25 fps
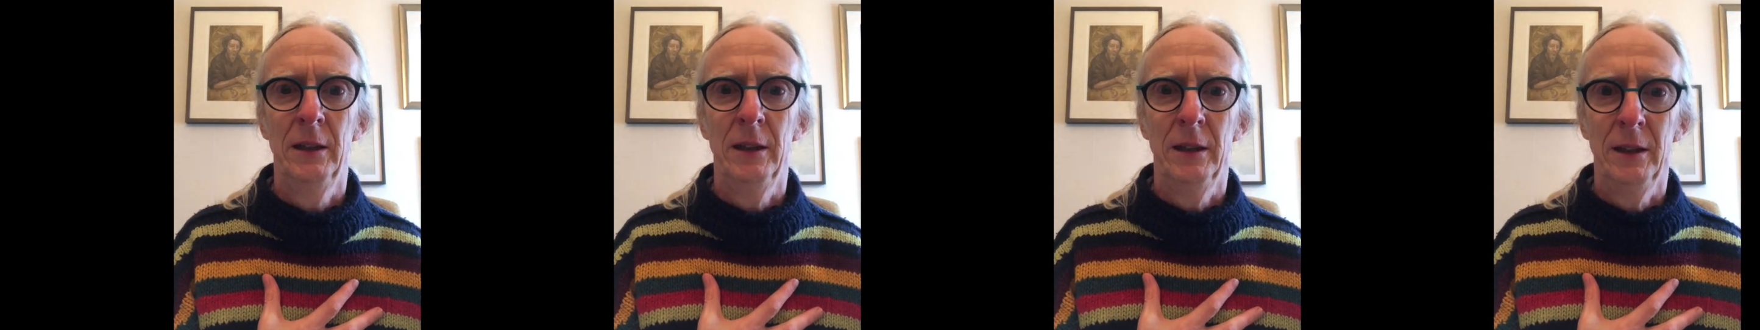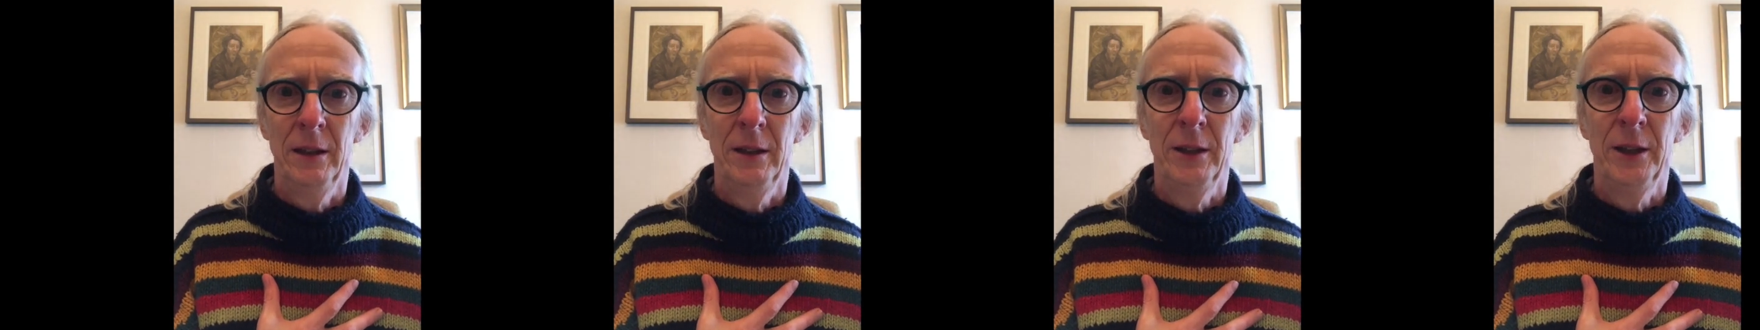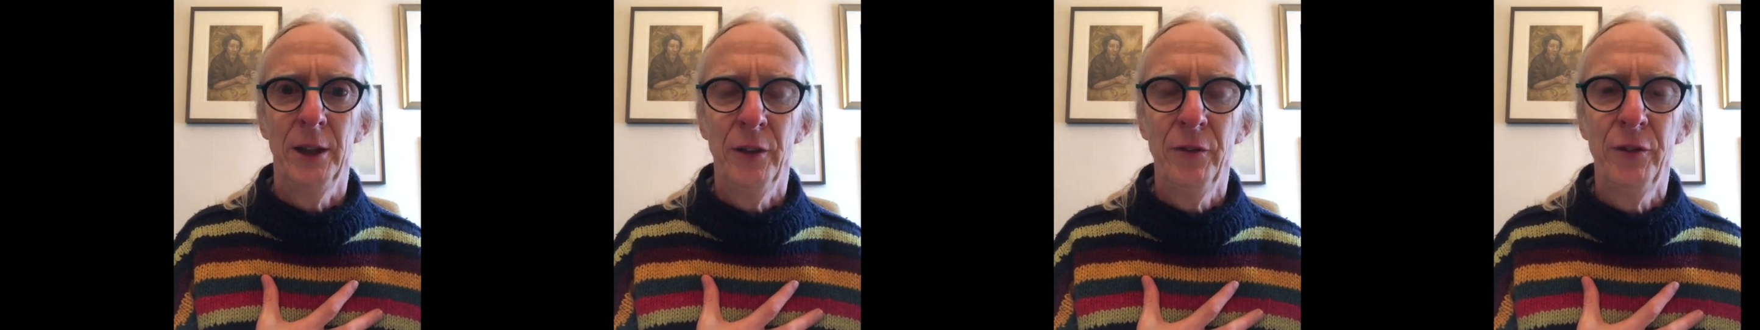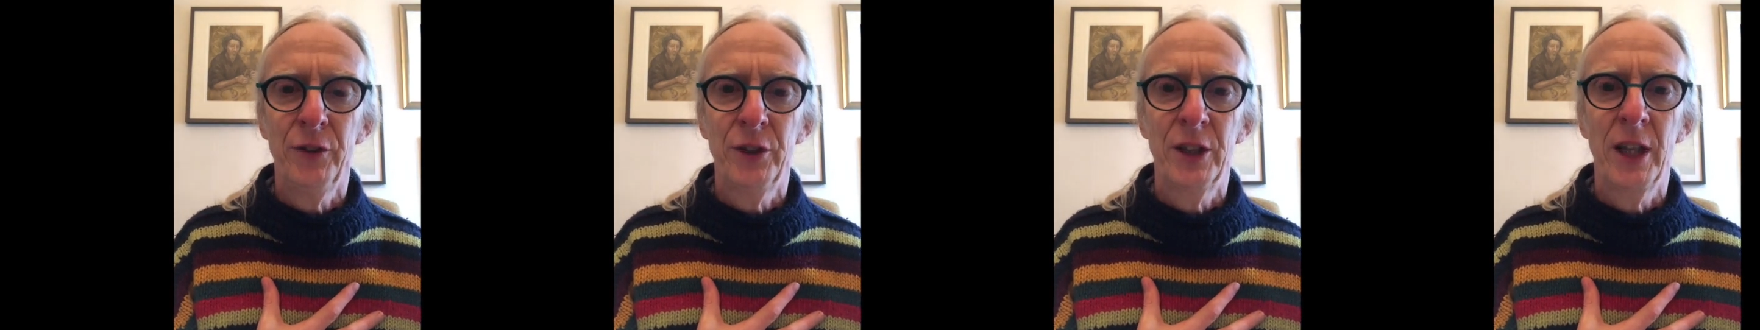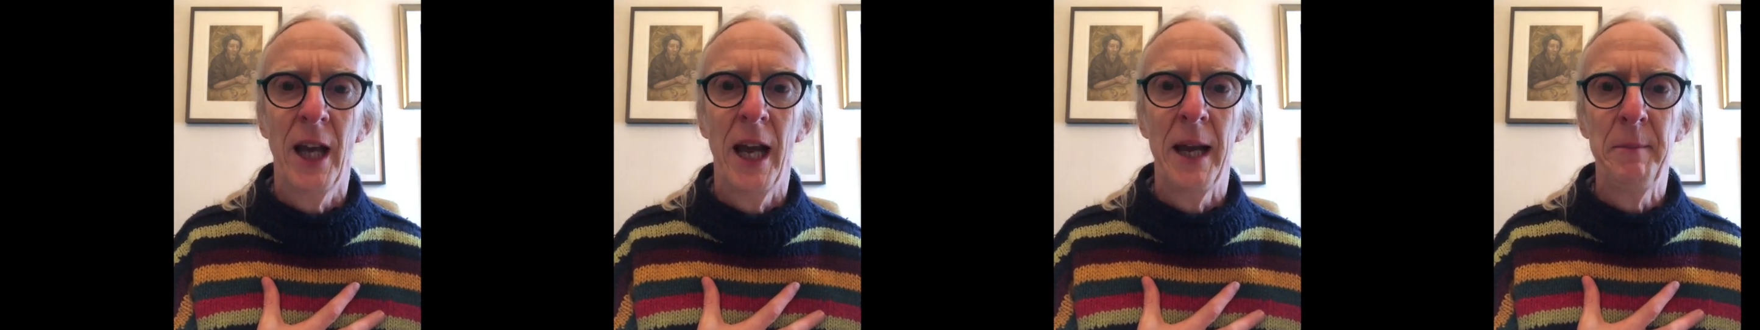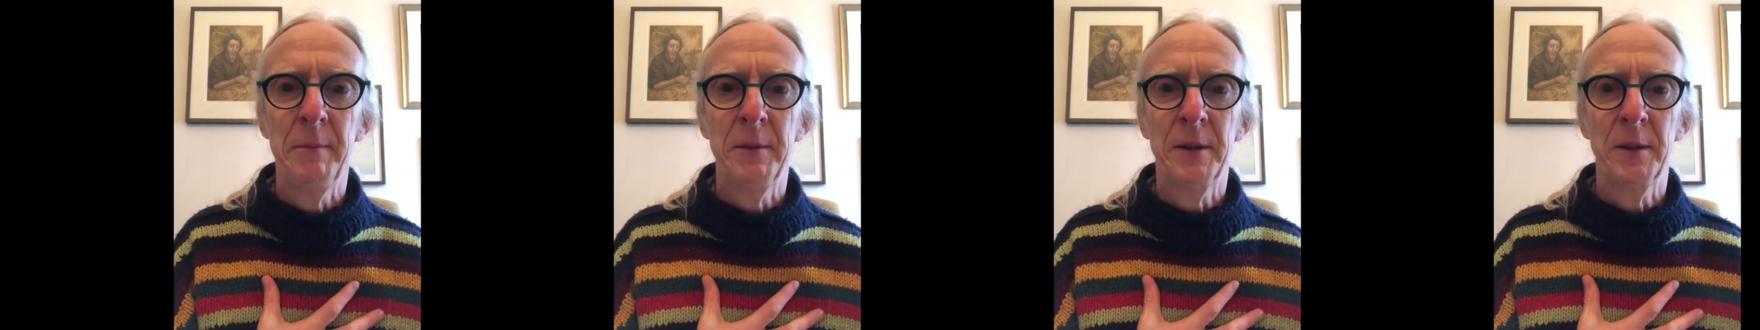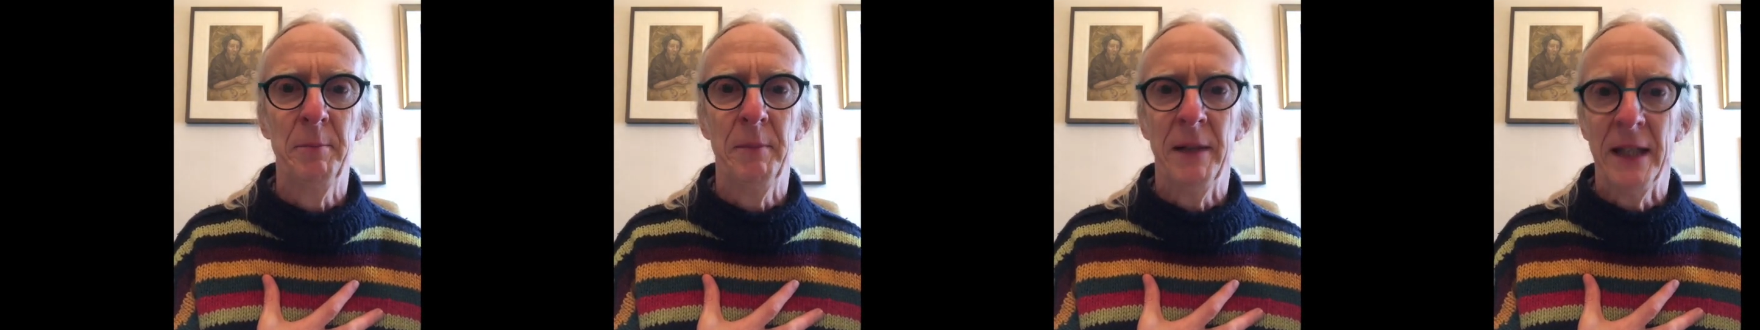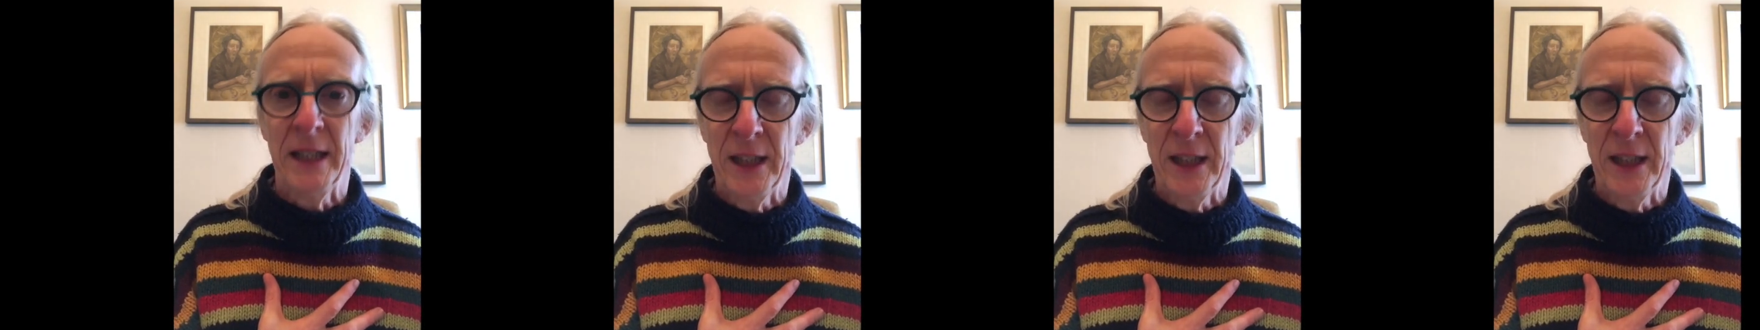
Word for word: You've shaped me.